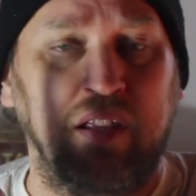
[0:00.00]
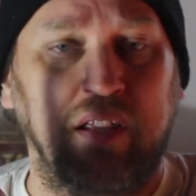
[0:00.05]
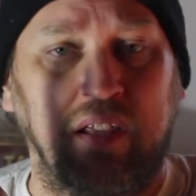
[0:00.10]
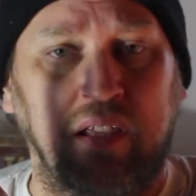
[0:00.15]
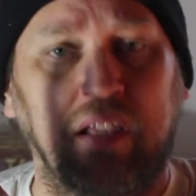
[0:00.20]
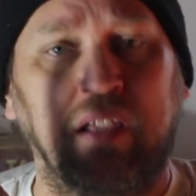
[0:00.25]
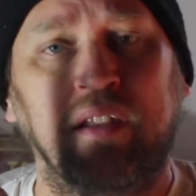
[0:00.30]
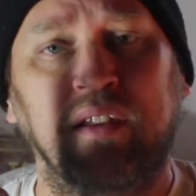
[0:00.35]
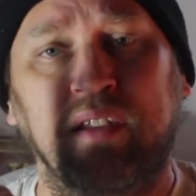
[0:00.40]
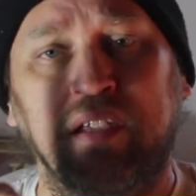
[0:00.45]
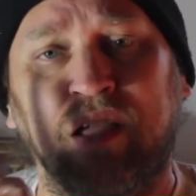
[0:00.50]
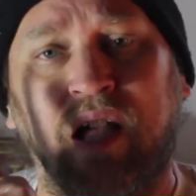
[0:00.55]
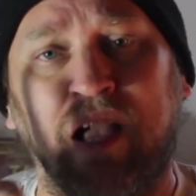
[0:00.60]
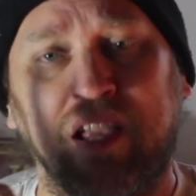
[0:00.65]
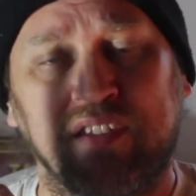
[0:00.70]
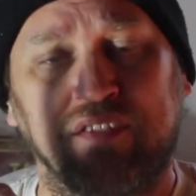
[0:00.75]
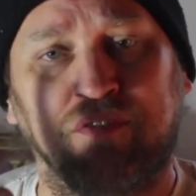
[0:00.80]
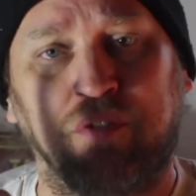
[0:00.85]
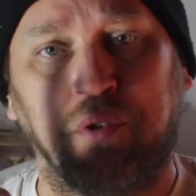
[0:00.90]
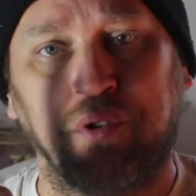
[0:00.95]
in the
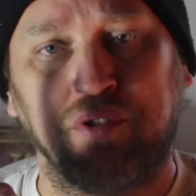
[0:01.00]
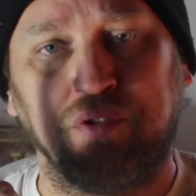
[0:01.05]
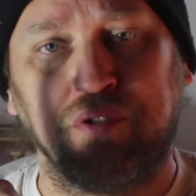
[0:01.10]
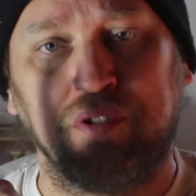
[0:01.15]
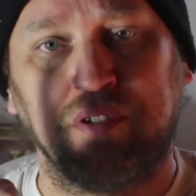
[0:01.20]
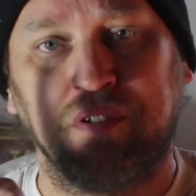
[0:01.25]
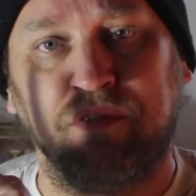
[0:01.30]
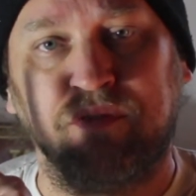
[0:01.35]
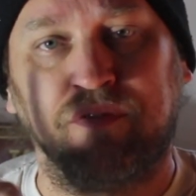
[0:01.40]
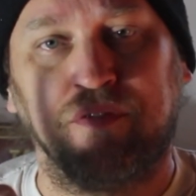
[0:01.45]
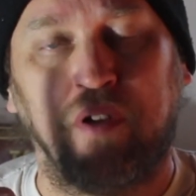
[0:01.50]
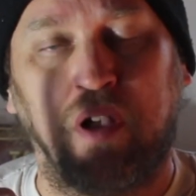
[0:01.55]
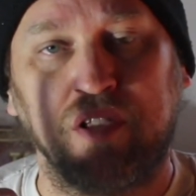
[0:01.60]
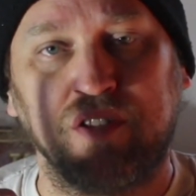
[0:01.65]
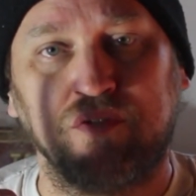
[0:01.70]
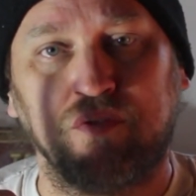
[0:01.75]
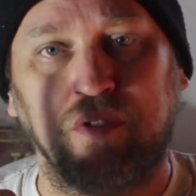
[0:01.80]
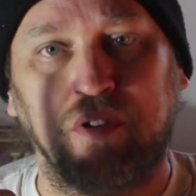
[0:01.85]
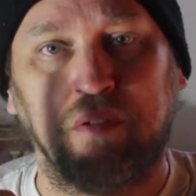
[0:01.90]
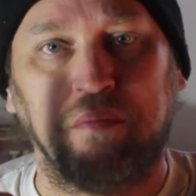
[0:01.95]
Ice Fortress of
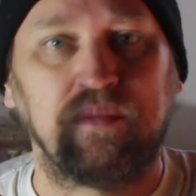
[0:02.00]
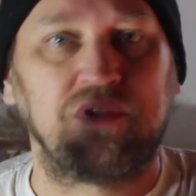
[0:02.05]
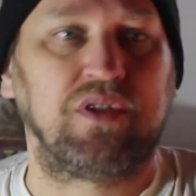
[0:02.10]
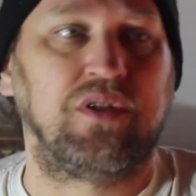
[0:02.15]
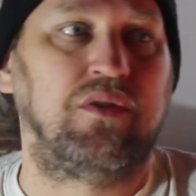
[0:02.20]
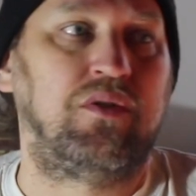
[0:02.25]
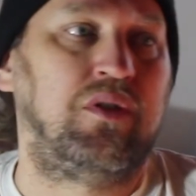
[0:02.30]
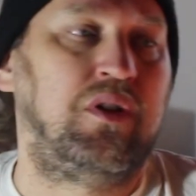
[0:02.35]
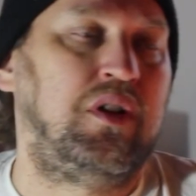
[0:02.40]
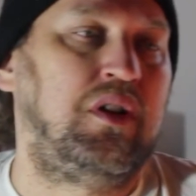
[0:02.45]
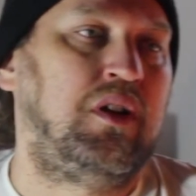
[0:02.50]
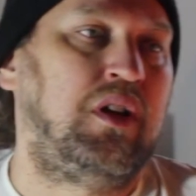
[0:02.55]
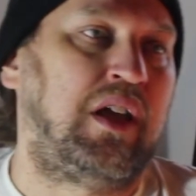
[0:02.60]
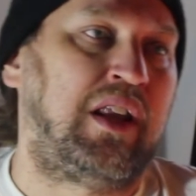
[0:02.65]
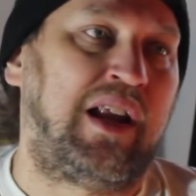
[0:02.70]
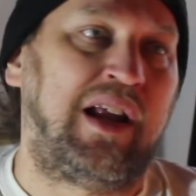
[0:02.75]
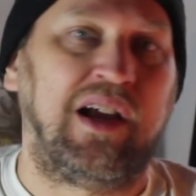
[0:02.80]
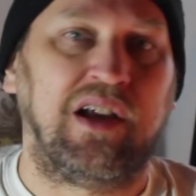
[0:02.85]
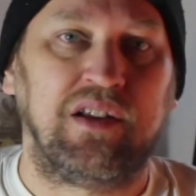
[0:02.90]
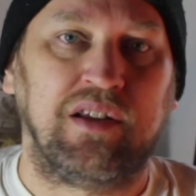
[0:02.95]
Frost Realm. So,
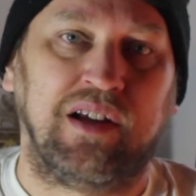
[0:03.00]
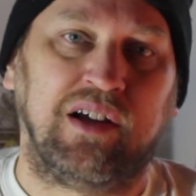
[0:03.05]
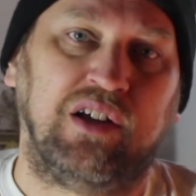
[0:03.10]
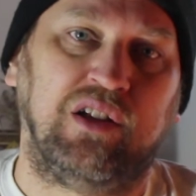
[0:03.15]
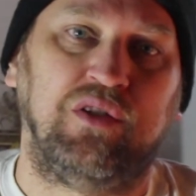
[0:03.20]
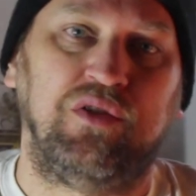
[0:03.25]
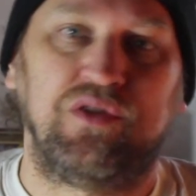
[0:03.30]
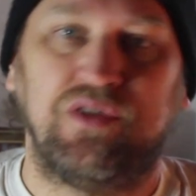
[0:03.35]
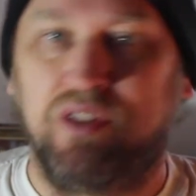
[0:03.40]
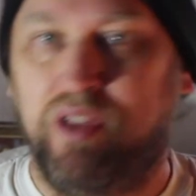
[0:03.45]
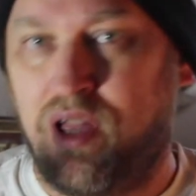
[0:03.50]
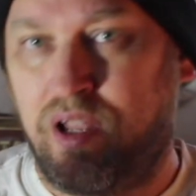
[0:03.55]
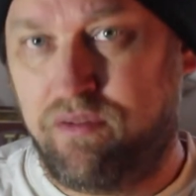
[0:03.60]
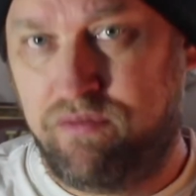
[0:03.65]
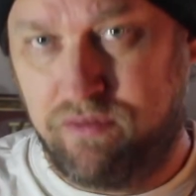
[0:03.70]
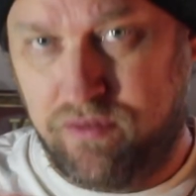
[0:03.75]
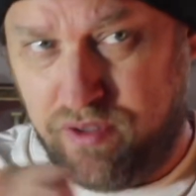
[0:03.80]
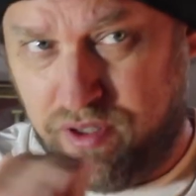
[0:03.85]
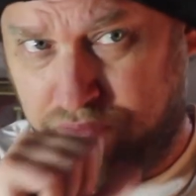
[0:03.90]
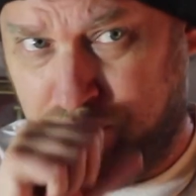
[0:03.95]
and that includes a lot
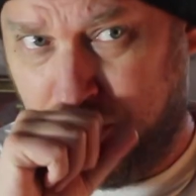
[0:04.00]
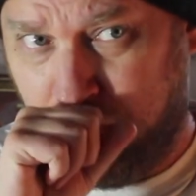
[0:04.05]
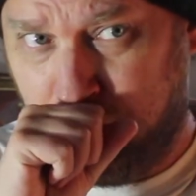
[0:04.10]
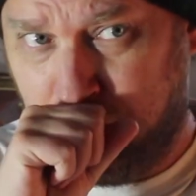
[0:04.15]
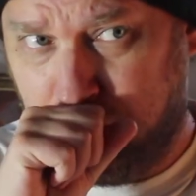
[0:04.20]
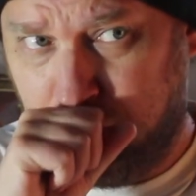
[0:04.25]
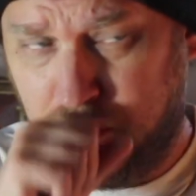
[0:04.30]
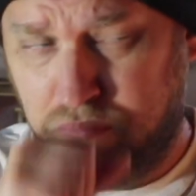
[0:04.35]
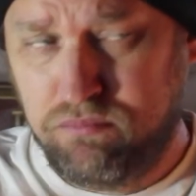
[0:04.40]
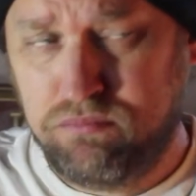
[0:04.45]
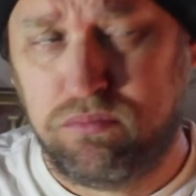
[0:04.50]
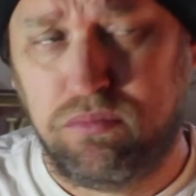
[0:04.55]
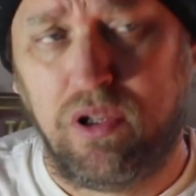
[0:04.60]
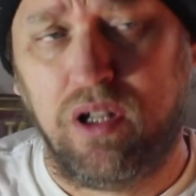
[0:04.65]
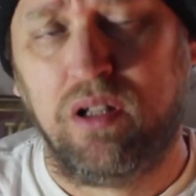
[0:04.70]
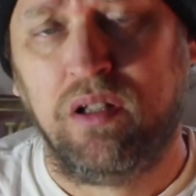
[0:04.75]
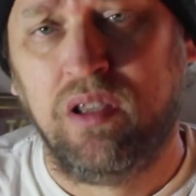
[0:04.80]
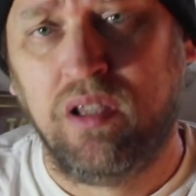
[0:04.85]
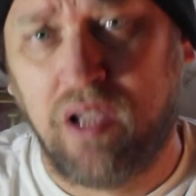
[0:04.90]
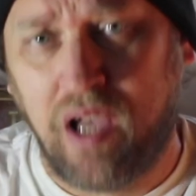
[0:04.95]
of different
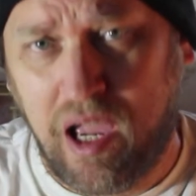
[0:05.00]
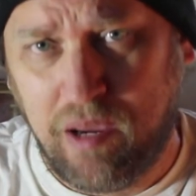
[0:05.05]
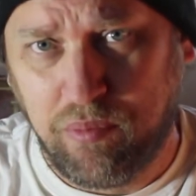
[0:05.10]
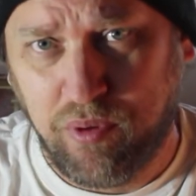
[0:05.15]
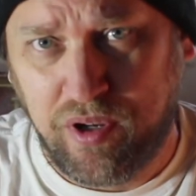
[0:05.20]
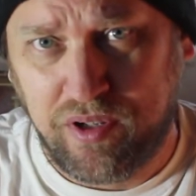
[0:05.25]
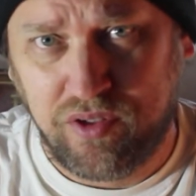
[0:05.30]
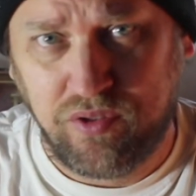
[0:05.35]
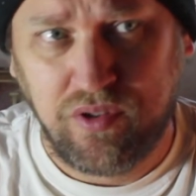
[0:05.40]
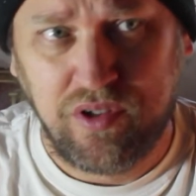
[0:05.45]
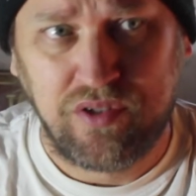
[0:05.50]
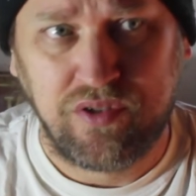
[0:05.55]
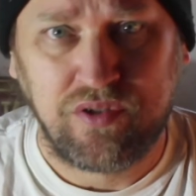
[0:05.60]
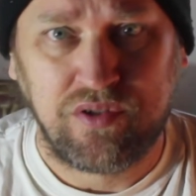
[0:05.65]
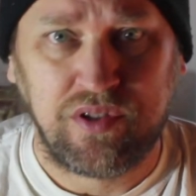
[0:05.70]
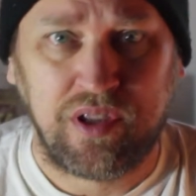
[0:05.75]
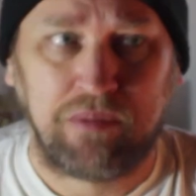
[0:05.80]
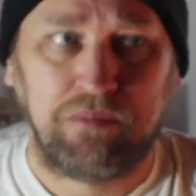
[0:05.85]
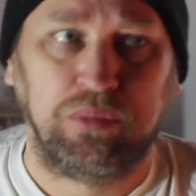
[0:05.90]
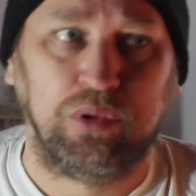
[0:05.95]
hybrid
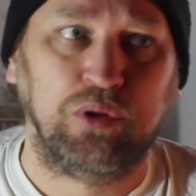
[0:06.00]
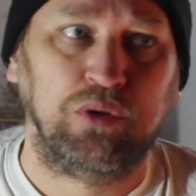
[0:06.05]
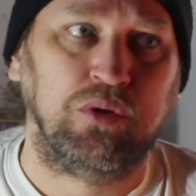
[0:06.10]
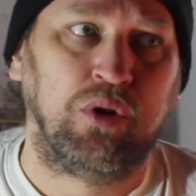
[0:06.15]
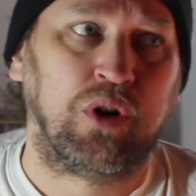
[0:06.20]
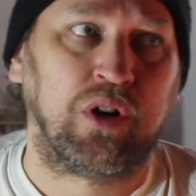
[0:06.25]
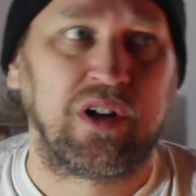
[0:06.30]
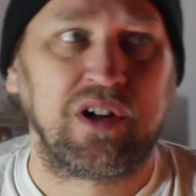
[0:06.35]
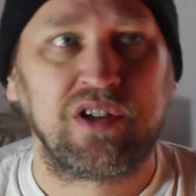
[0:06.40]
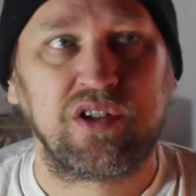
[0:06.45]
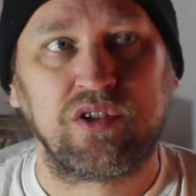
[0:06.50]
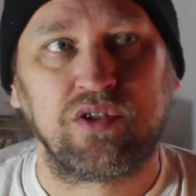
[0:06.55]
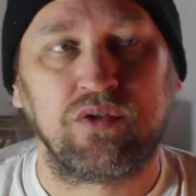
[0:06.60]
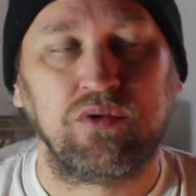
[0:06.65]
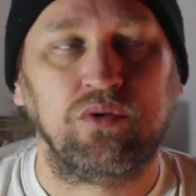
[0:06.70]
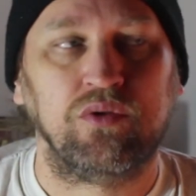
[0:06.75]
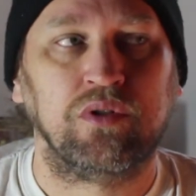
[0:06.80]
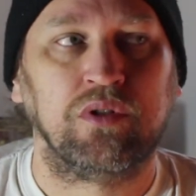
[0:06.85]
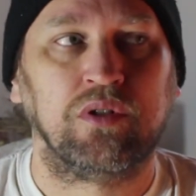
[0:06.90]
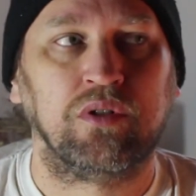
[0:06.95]
creatures like blue
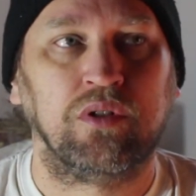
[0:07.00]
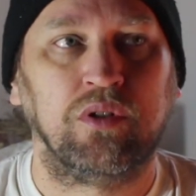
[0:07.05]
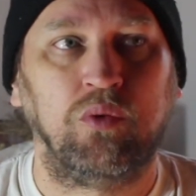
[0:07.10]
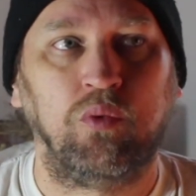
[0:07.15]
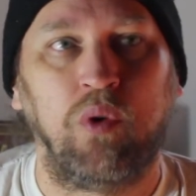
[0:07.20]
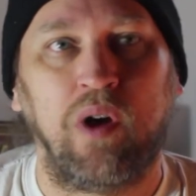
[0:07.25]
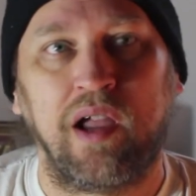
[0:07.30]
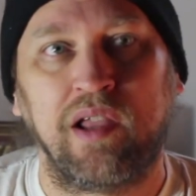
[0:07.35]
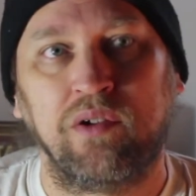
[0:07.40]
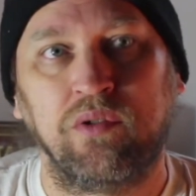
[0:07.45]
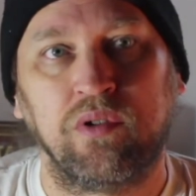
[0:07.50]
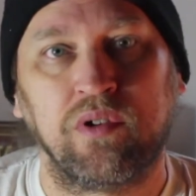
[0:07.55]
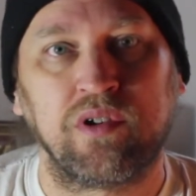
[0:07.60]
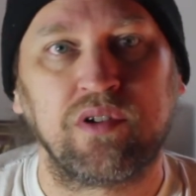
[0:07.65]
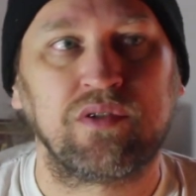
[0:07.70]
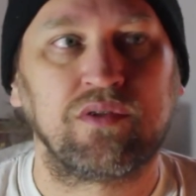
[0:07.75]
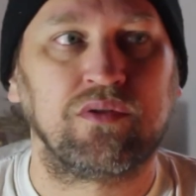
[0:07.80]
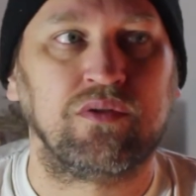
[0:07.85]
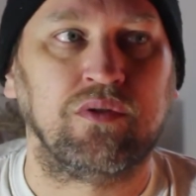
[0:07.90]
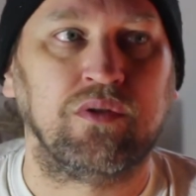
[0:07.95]
orcs or white
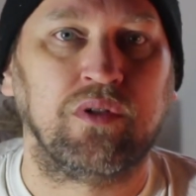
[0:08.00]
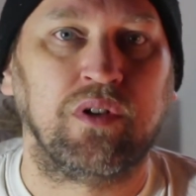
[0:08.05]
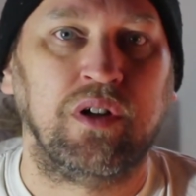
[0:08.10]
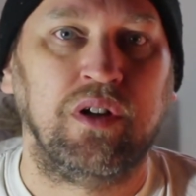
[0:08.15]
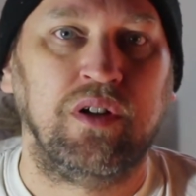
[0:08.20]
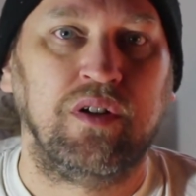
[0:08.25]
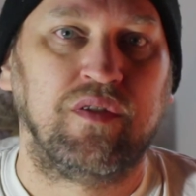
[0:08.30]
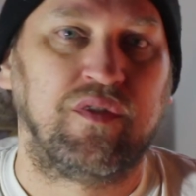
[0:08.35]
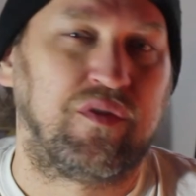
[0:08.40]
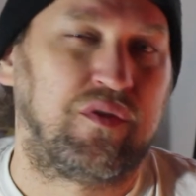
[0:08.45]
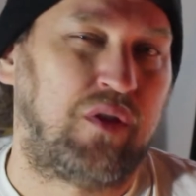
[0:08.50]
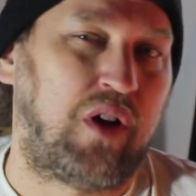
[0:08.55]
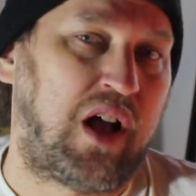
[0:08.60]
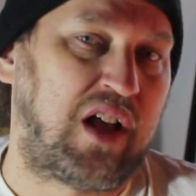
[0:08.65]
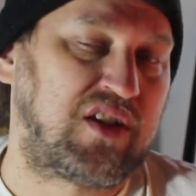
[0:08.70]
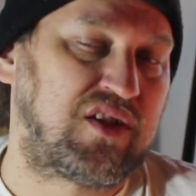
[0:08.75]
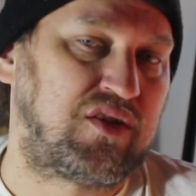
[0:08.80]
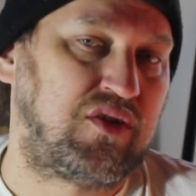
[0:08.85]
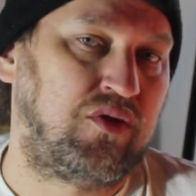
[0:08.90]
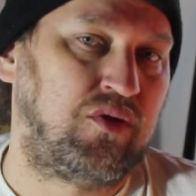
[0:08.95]
orcs or
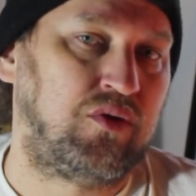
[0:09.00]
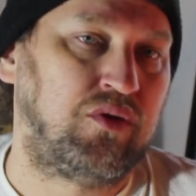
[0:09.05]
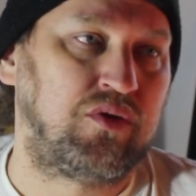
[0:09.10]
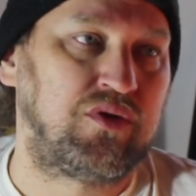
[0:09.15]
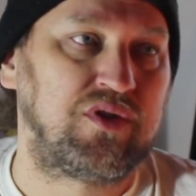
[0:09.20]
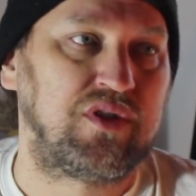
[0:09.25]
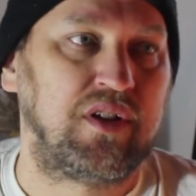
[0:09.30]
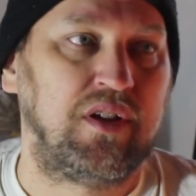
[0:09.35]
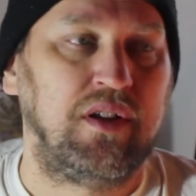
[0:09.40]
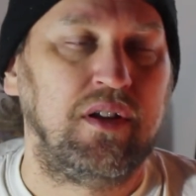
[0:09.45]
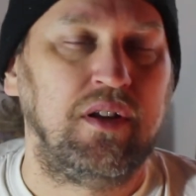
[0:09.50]
frost gnolls,